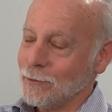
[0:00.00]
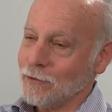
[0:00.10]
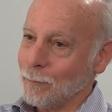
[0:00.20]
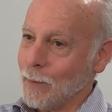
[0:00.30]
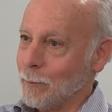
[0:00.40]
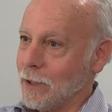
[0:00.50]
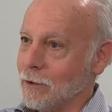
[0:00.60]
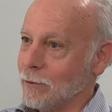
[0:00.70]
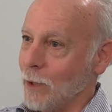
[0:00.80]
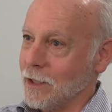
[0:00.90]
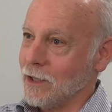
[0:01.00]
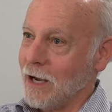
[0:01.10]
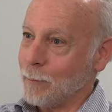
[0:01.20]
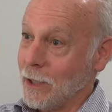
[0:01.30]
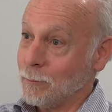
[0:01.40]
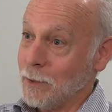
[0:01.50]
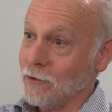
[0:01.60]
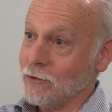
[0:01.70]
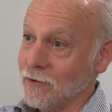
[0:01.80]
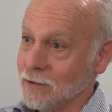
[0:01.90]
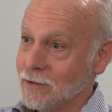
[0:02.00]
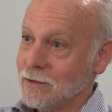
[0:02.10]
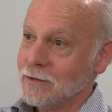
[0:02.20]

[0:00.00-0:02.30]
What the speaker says: some may be good at writing op-ed pieces.